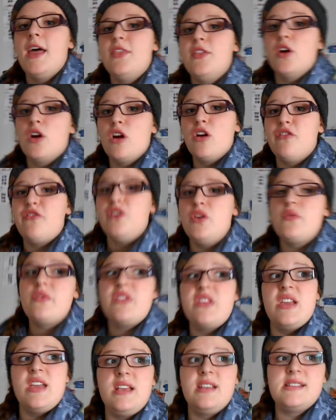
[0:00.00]
there are a few
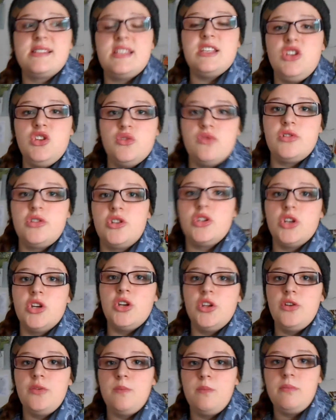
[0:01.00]
things that you
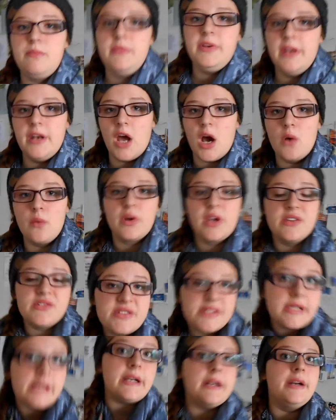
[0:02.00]
should,
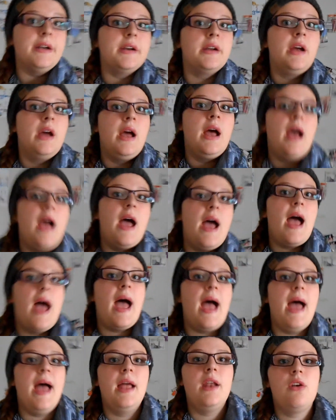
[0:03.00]
consider.
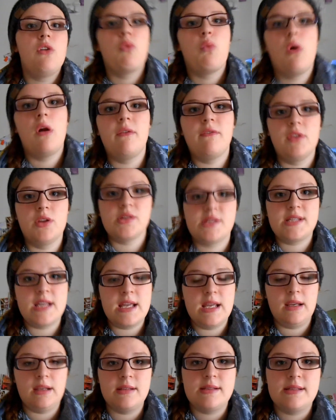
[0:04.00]
And one of those
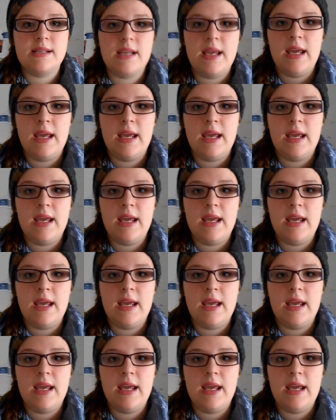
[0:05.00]
things